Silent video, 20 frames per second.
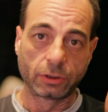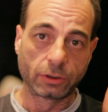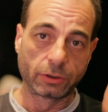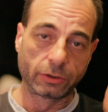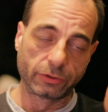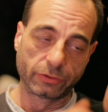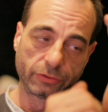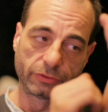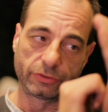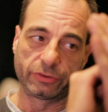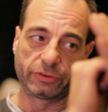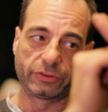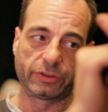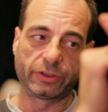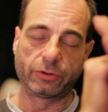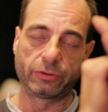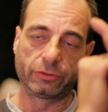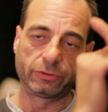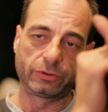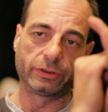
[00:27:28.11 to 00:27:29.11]
to
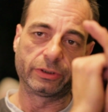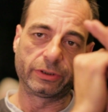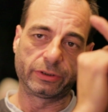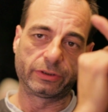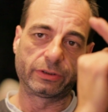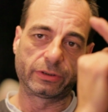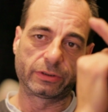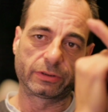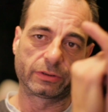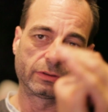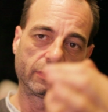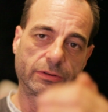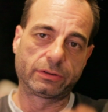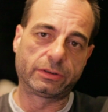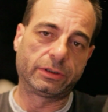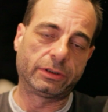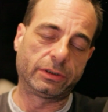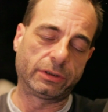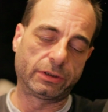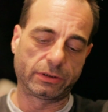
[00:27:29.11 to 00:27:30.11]
sit underneath
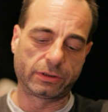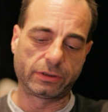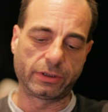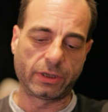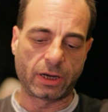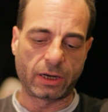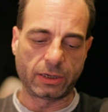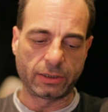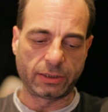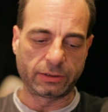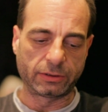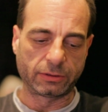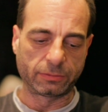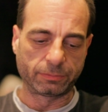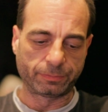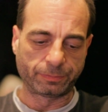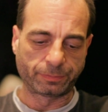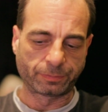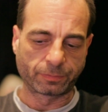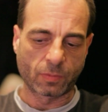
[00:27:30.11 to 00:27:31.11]
the eyelid.
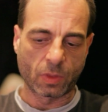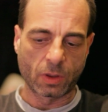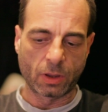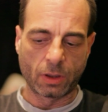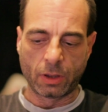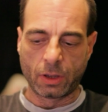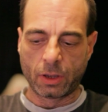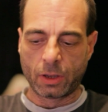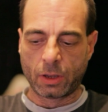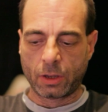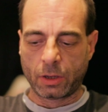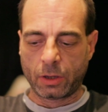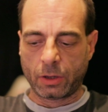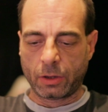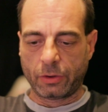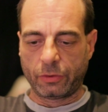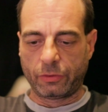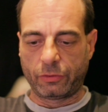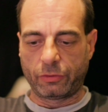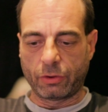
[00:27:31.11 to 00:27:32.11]

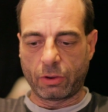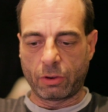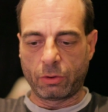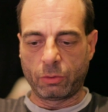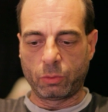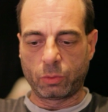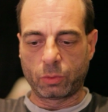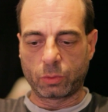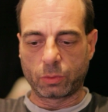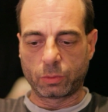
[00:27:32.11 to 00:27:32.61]
So